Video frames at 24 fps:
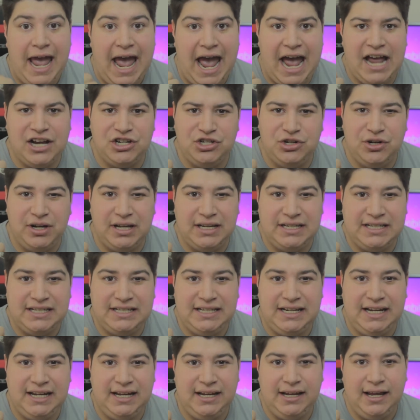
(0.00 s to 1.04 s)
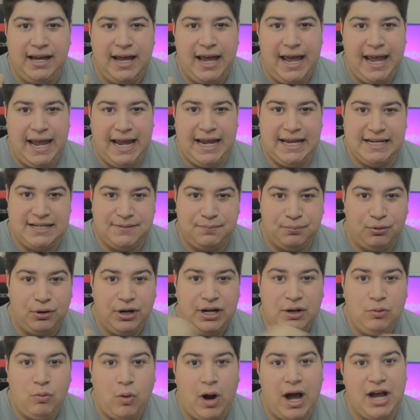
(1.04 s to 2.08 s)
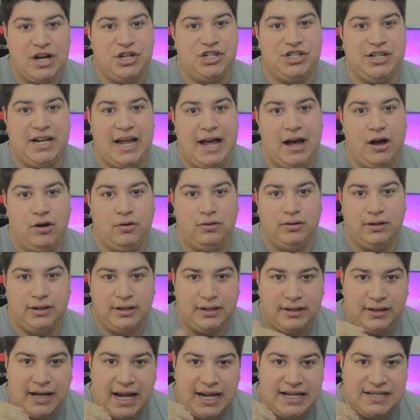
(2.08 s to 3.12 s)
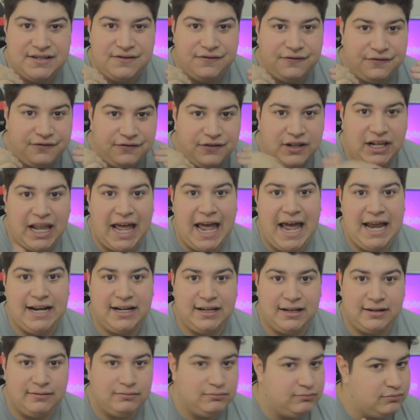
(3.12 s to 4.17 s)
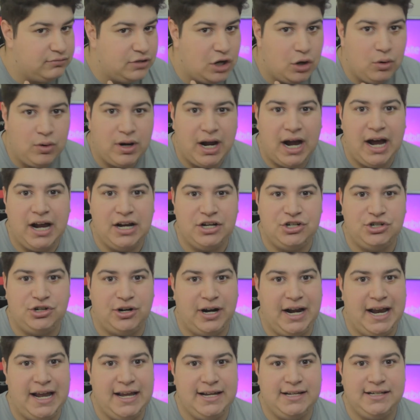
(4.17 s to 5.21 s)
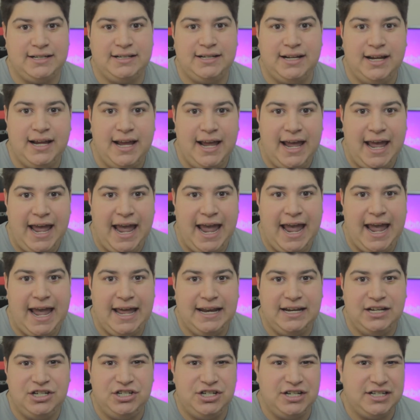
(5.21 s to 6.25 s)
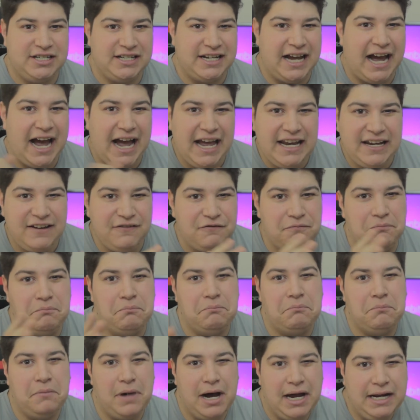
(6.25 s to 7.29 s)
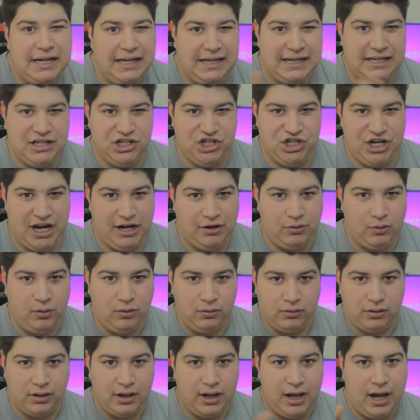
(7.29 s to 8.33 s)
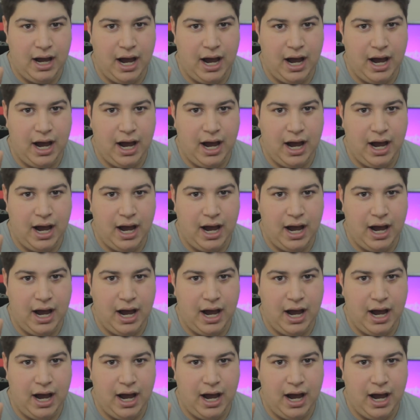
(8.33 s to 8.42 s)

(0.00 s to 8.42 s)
As you can see, it's pretty washed out, nice flat, no contrast, and it's just kind of muddy in general.